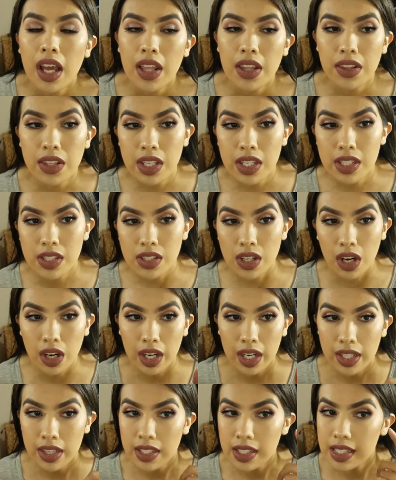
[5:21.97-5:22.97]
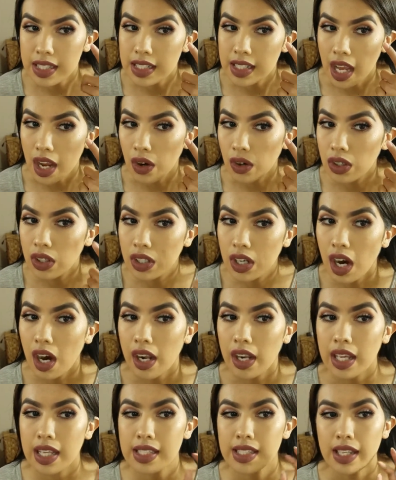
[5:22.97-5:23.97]
These are in the style
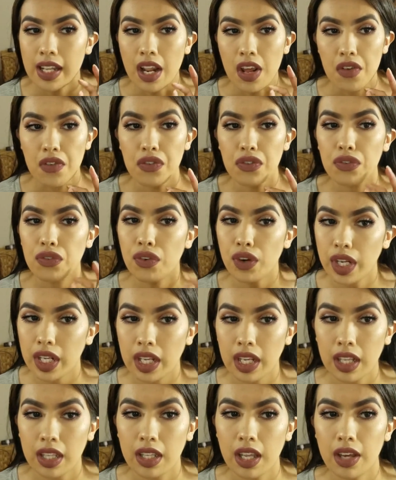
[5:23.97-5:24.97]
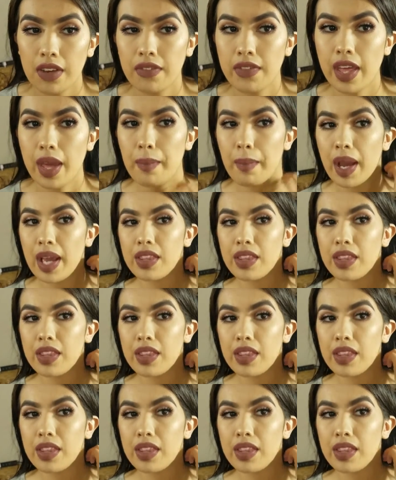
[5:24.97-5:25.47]
Goddess, and I freaking love them.